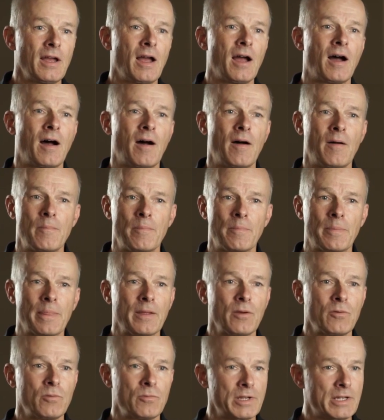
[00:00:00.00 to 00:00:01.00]
Um,
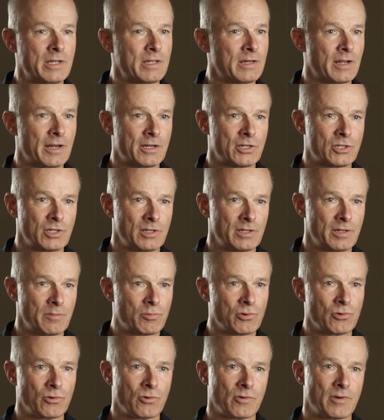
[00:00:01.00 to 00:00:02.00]
we can actually
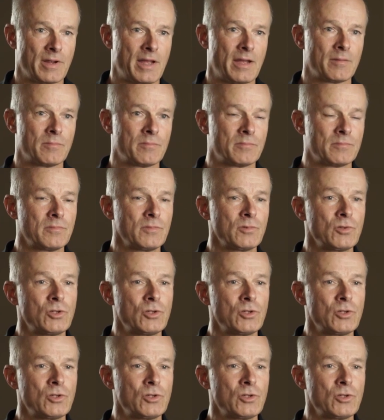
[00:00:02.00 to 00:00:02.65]
program